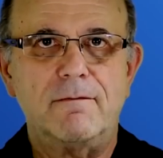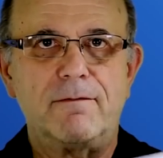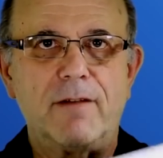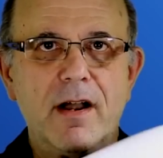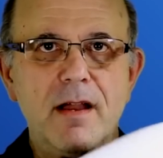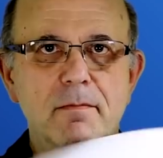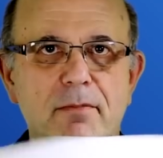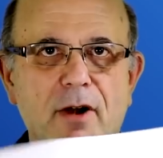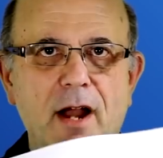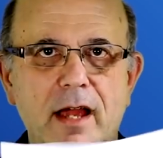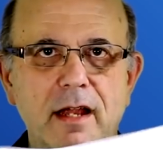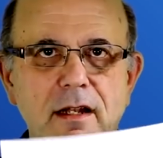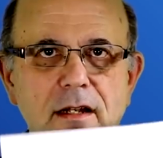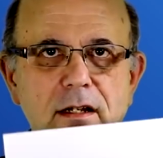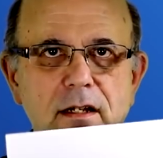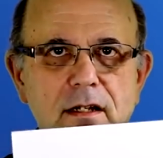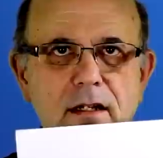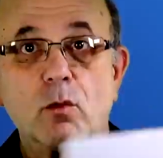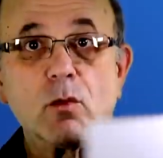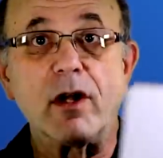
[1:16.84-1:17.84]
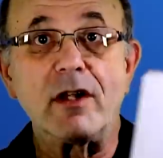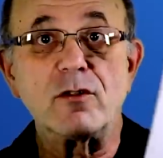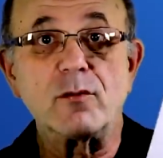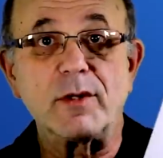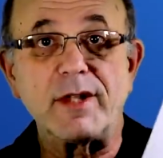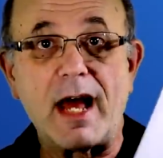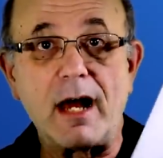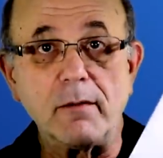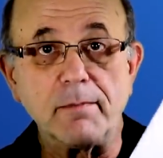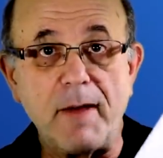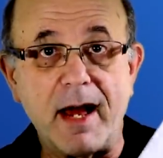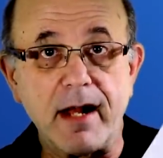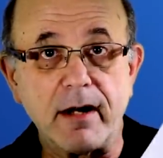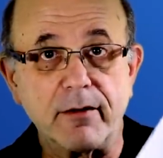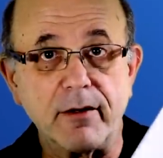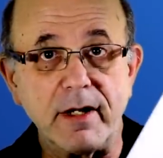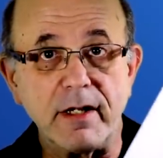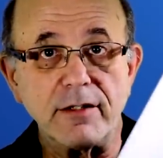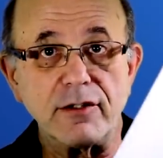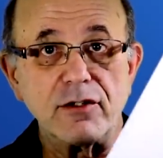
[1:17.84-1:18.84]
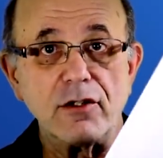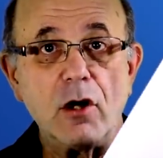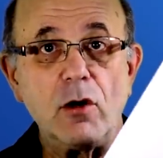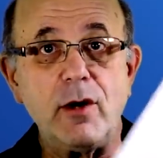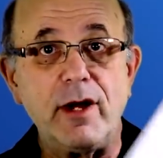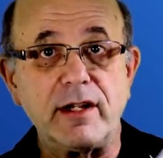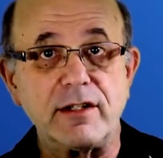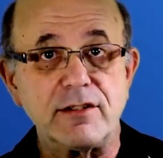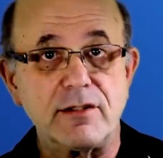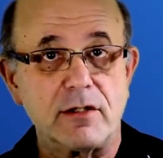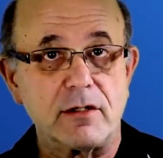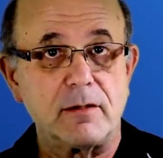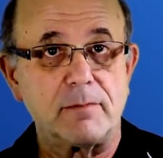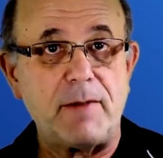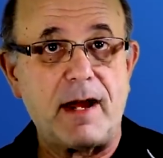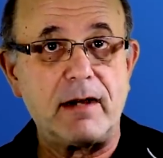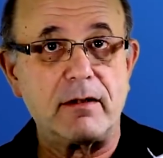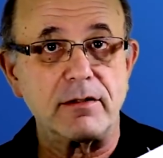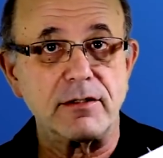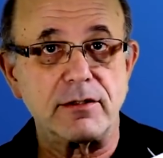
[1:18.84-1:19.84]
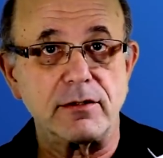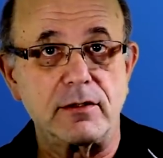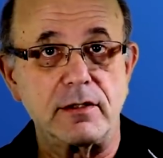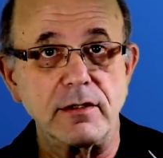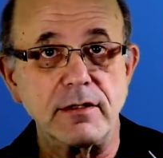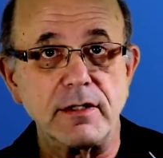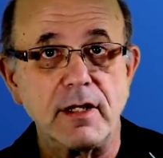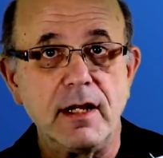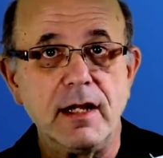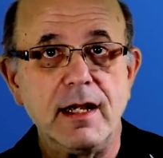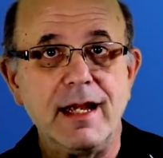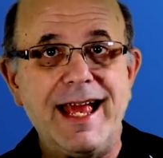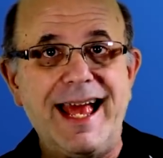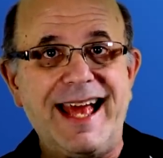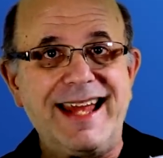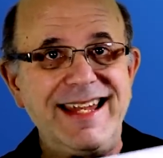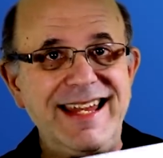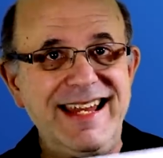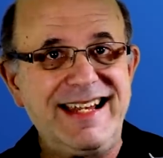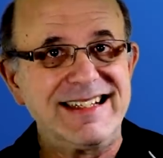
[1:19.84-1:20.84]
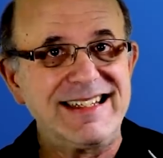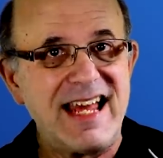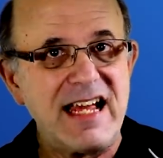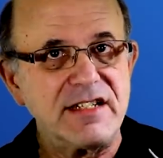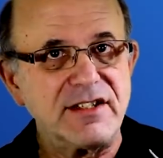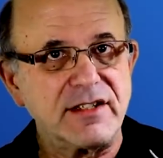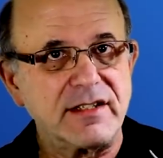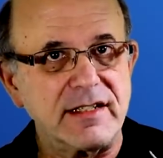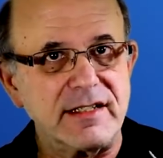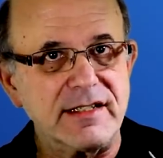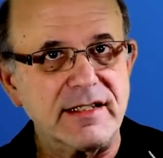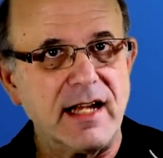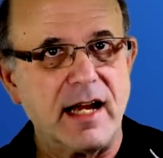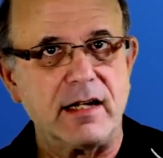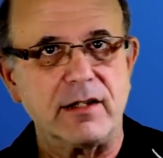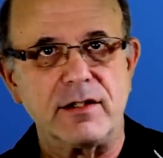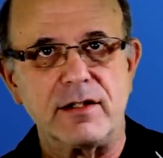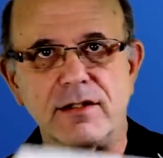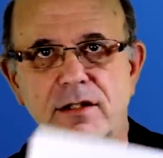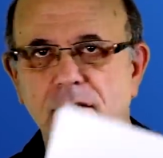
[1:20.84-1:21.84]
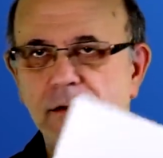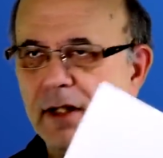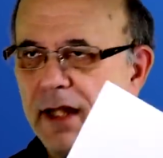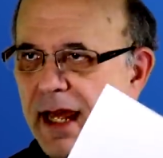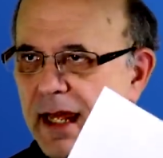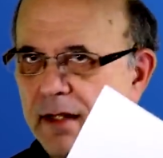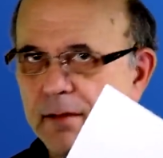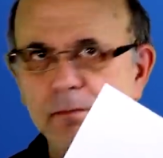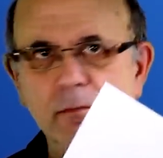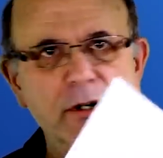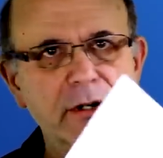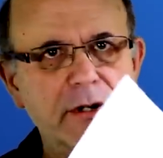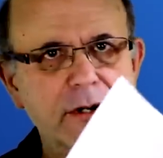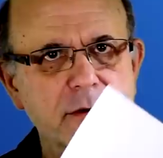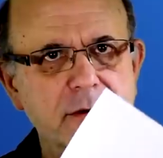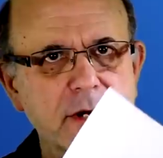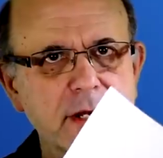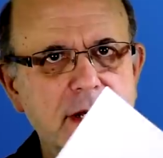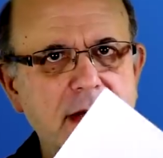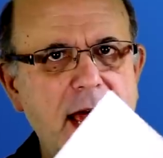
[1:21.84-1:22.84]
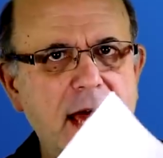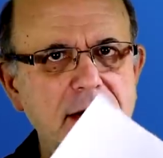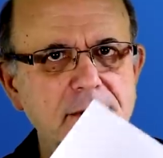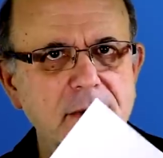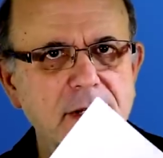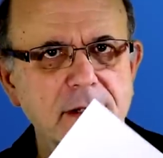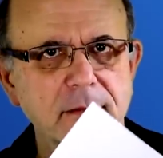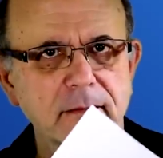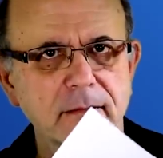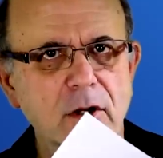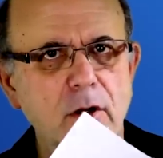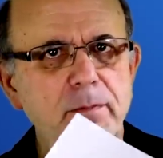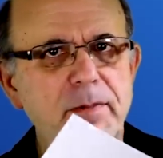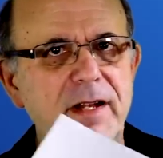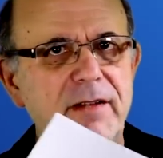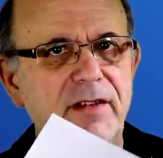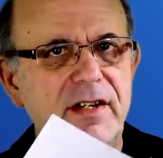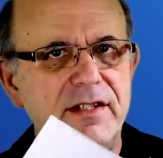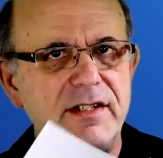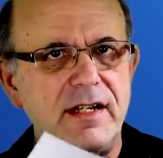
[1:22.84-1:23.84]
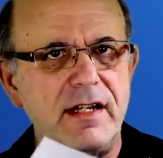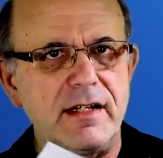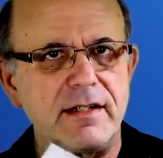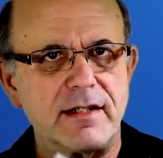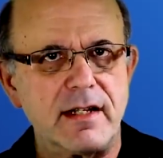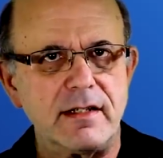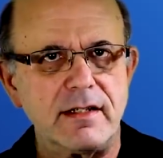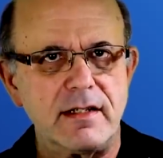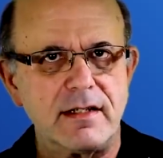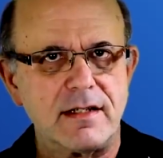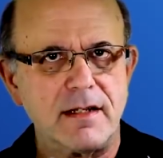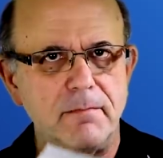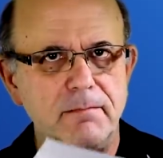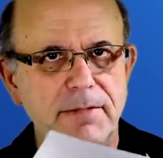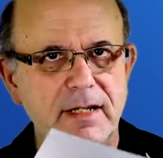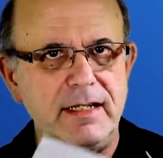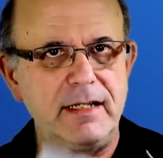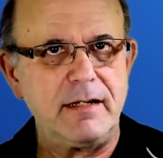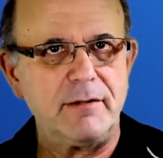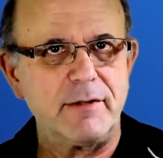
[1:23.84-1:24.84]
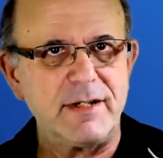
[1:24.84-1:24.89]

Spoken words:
very bright, runs without batteries, no external power source, and ecologically sound. There's no lead, mercury, cadmium, no PVCs. This is completely